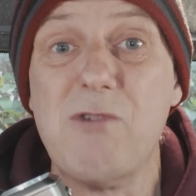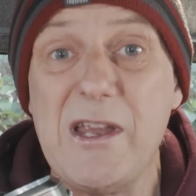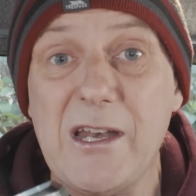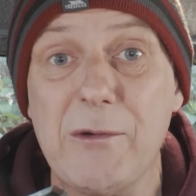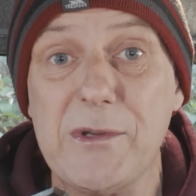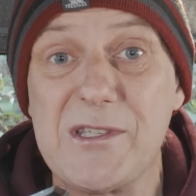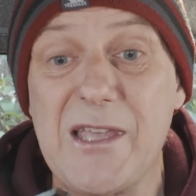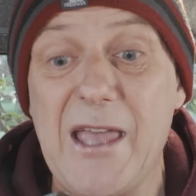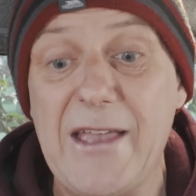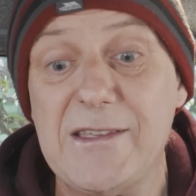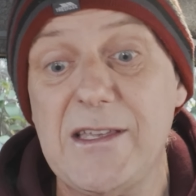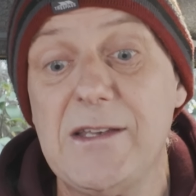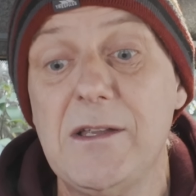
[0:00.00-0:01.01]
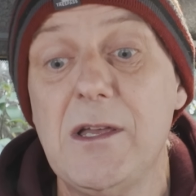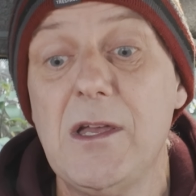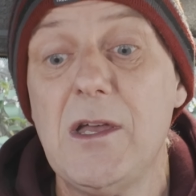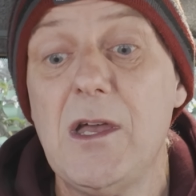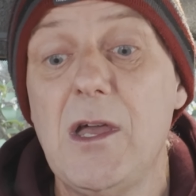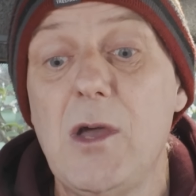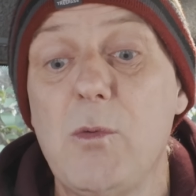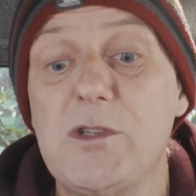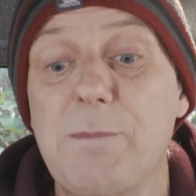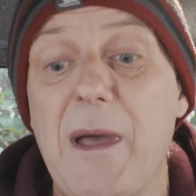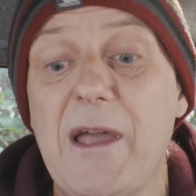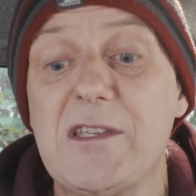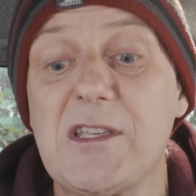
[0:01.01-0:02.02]
reading I was getting was
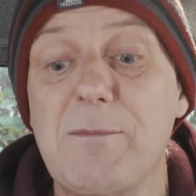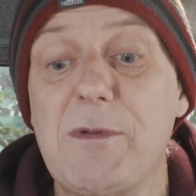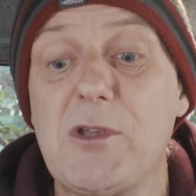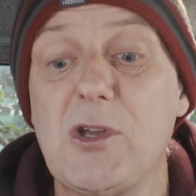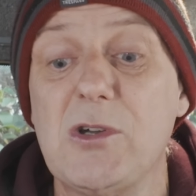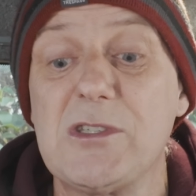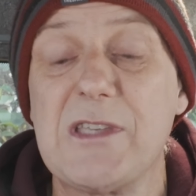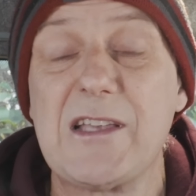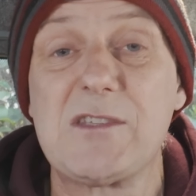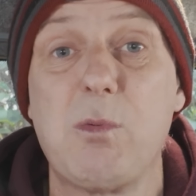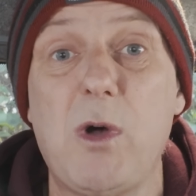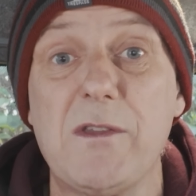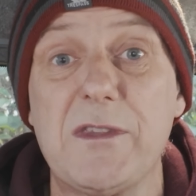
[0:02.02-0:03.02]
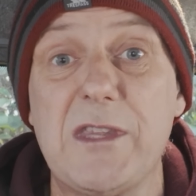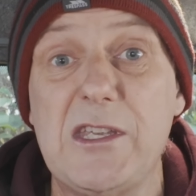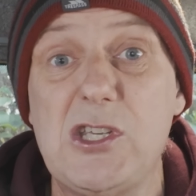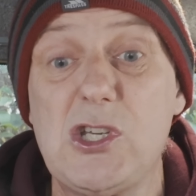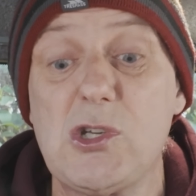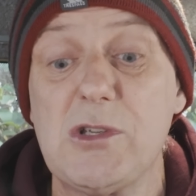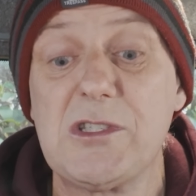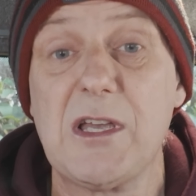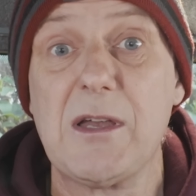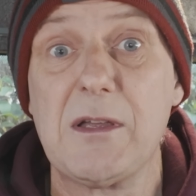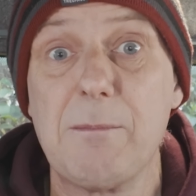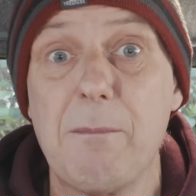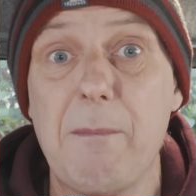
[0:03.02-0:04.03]
basically because that's what this
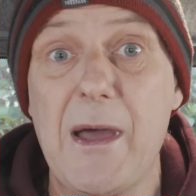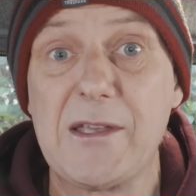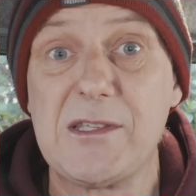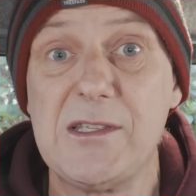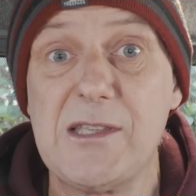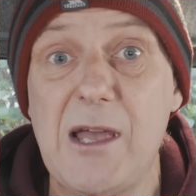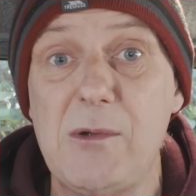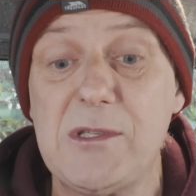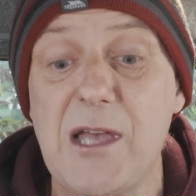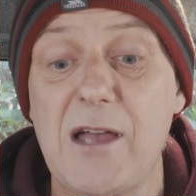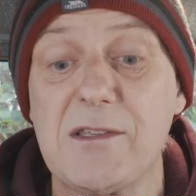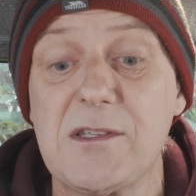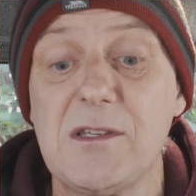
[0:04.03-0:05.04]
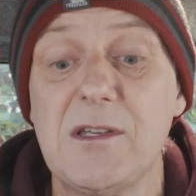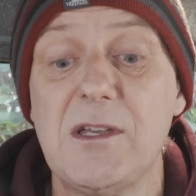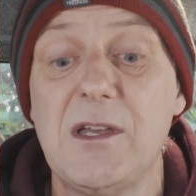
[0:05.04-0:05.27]
shutter maxes out at.